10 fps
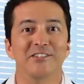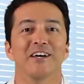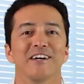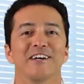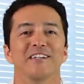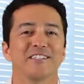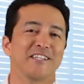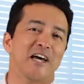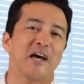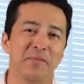Duh, it's a
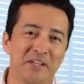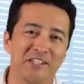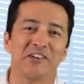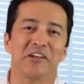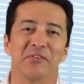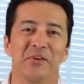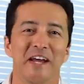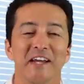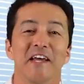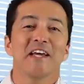diabetes channel,
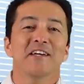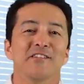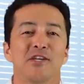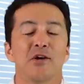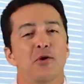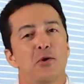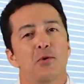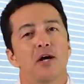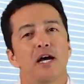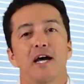right?
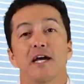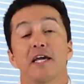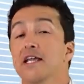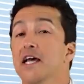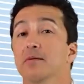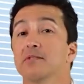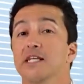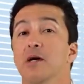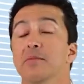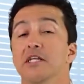So it helps
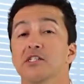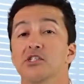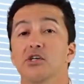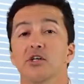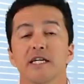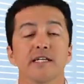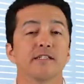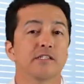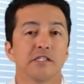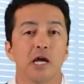diabetes. There is
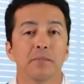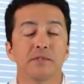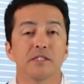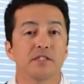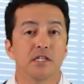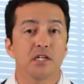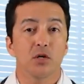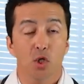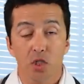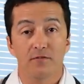a substance in
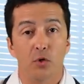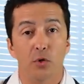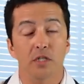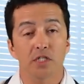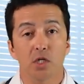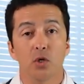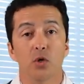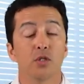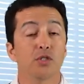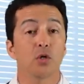olive oil, it's
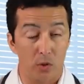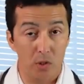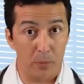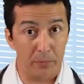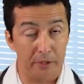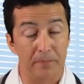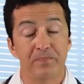called oleuropein.